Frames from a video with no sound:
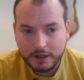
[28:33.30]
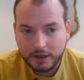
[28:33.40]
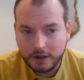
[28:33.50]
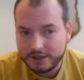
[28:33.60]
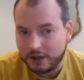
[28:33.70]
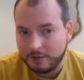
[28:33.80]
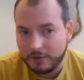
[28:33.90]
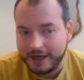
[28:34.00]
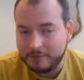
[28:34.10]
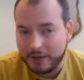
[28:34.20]
I start
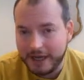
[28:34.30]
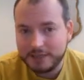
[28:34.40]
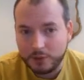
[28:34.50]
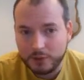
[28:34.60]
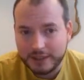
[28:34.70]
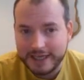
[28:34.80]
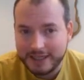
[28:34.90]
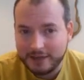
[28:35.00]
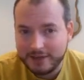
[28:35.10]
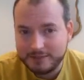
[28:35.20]
my h-pawn attack
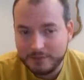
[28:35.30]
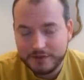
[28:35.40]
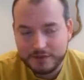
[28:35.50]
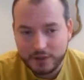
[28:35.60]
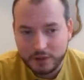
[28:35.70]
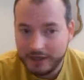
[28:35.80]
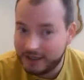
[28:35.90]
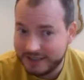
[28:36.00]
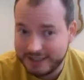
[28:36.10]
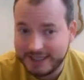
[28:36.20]
now that he's moved his rook away. I
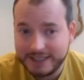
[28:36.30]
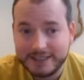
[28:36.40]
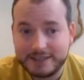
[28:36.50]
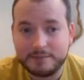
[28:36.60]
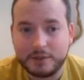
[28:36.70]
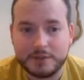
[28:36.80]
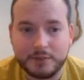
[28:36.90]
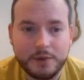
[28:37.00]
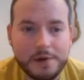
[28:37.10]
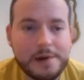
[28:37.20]
did say this is
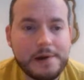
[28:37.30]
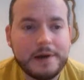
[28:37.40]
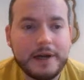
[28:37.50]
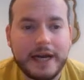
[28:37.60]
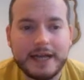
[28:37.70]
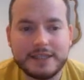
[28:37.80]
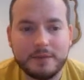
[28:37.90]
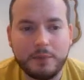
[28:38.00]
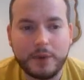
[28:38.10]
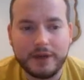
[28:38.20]
possible. At
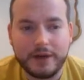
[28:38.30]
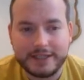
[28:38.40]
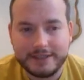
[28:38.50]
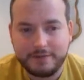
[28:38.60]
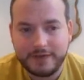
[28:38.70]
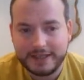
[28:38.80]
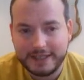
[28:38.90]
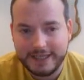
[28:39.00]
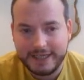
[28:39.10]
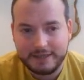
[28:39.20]
some point I can deflect the
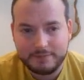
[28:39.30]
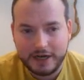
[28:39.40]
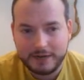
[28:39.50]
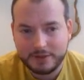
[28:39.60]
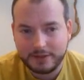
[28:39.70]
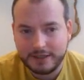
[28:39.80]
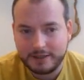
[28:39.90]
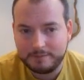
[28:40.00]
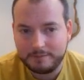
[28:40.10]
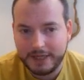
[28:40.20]
king. Perhaps I'm going
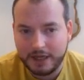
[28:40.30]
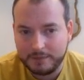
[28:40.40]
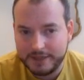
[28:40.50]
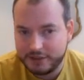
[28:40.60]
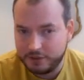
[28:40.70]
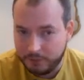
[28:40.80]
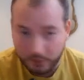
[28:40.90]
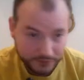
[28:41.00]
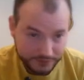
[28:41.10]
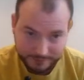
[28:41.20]
to pick up these two
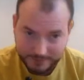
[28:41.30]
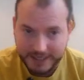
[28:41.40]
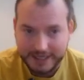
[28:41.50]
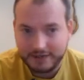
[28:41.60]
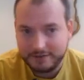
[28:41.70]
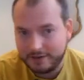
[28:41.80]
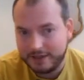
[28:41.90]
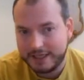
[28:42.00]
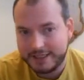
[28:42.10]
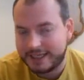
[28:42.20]
pawns. And then
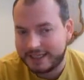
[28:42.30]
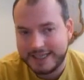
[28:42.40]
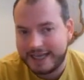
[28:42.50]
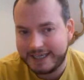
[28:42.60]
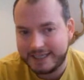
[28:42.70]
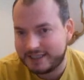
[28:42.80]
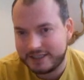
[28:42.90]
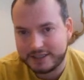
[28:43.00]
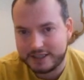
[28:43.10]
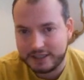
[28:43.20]
his king's naked. He's
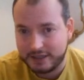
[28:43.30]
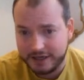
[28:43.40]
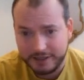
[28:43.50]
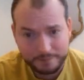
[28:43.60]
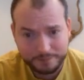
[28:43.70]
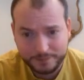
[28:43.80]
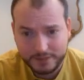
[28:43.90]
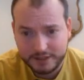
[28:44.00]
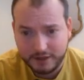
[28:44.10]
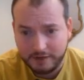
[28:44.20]
just going to die.
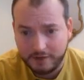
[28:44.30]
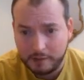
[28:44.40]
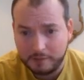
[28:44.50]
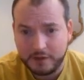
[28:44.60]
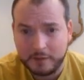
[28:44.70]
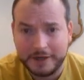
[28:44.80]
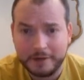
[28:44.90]
Die of hypothermia.